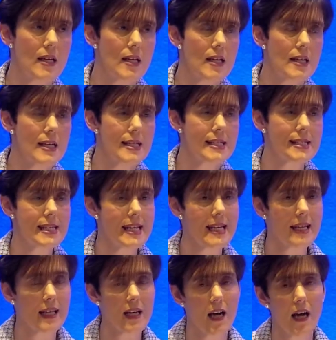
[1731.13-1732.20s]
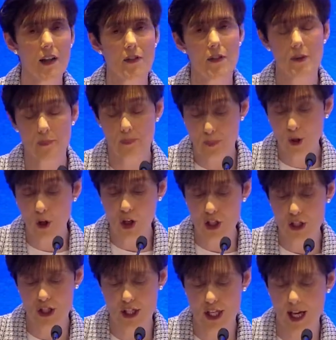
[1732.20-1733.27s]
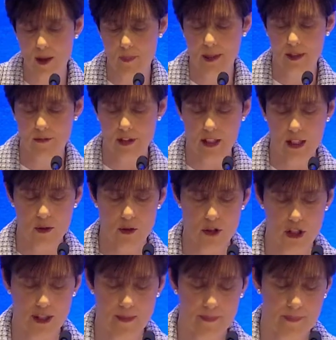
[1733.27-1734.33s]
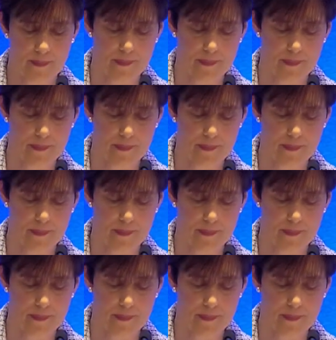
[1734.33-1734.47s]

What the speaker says: Staying on the broader topic of inclusion,